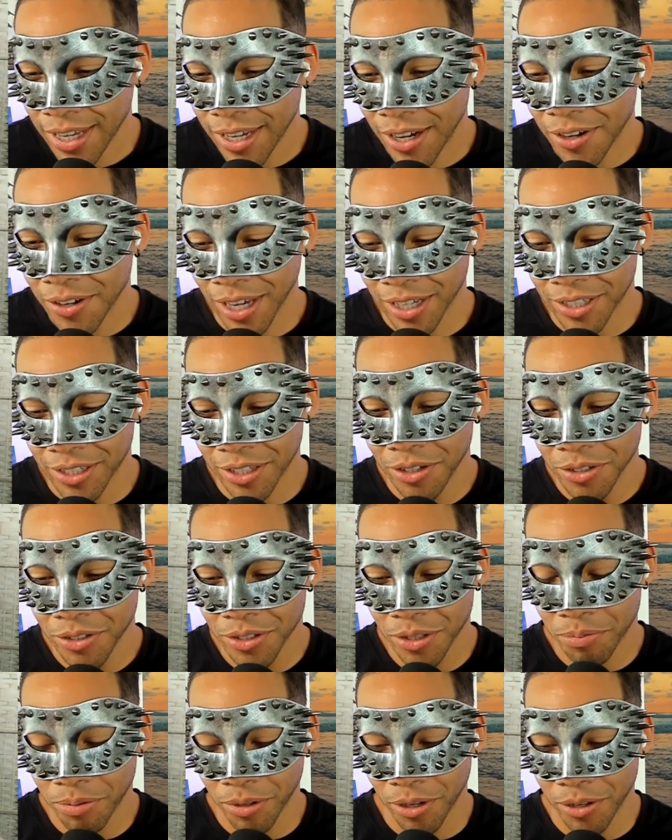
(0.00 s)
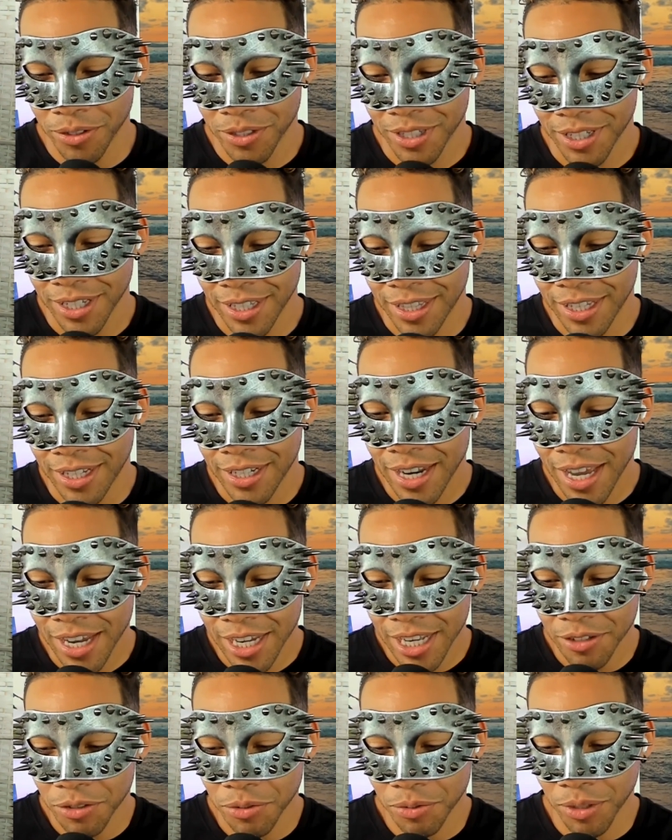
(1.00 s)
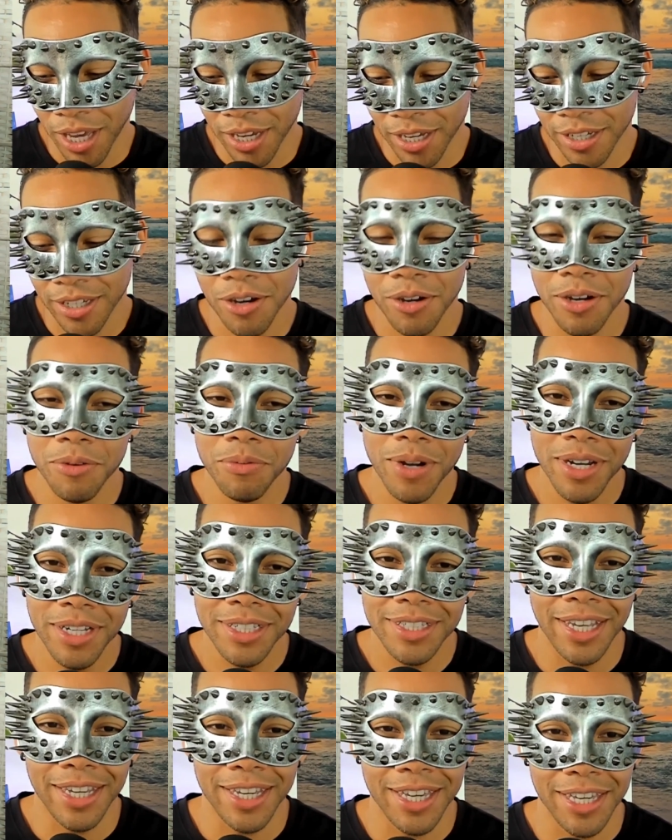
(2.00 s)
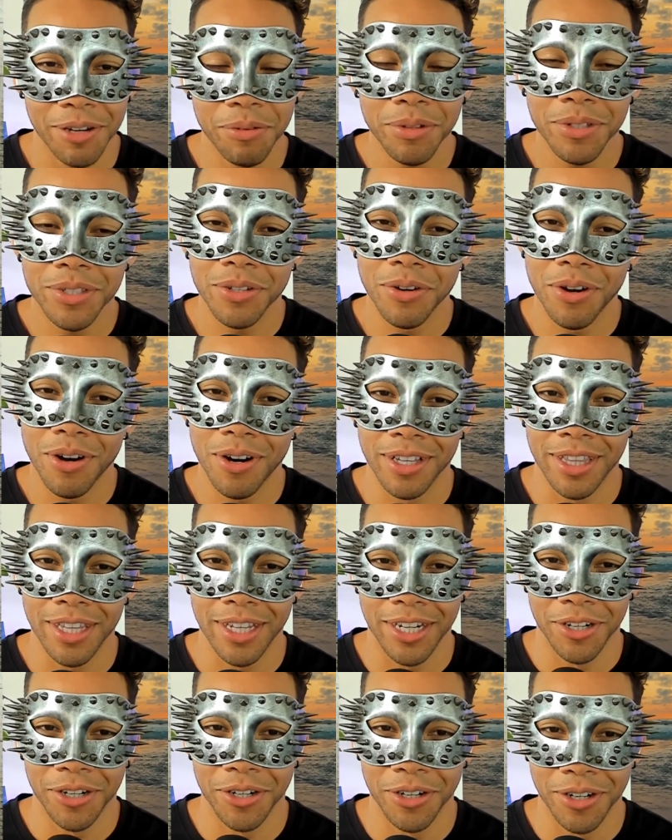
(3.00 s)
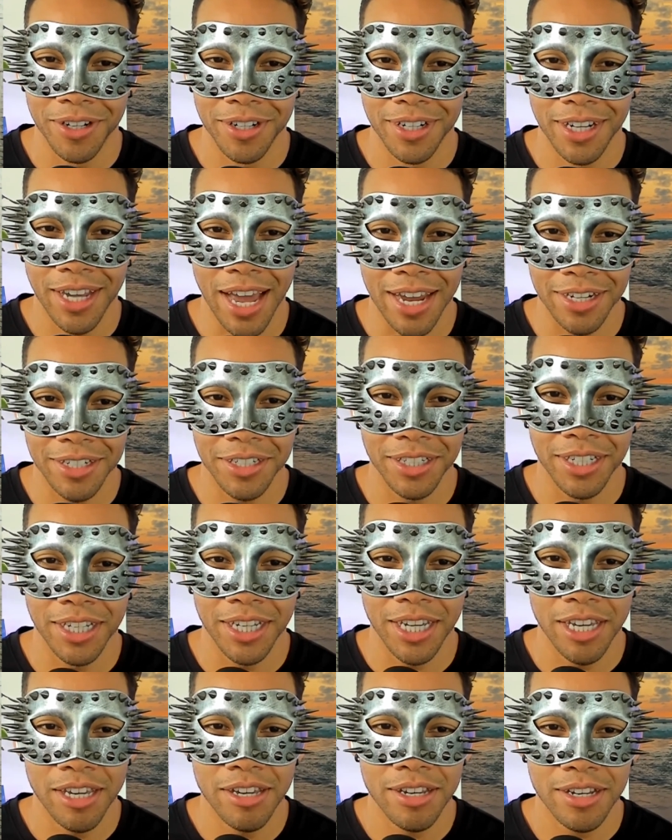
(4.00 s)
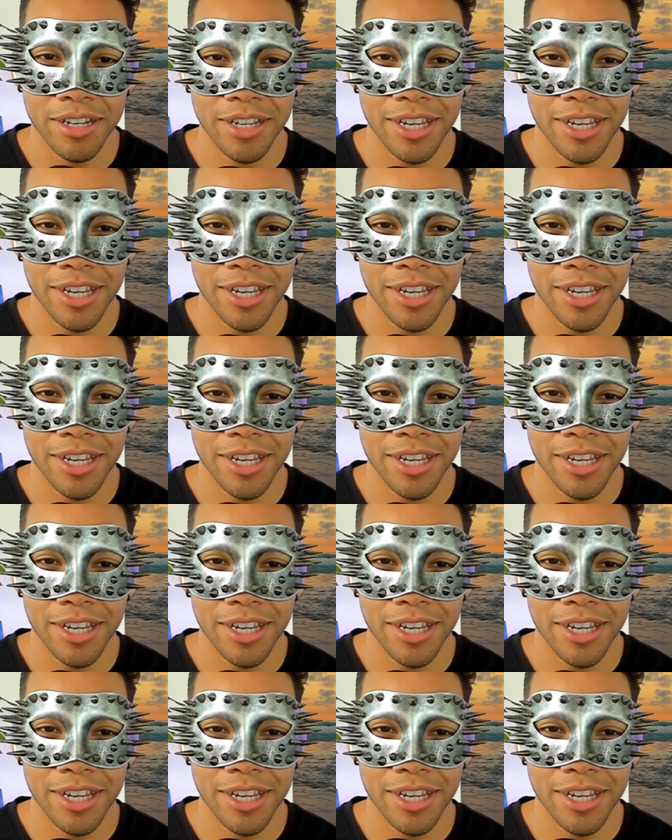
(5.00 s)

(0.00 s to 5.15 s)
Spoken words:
okay, so those are the pros. The negatives were like, it was so hard that it hurt. Actually, it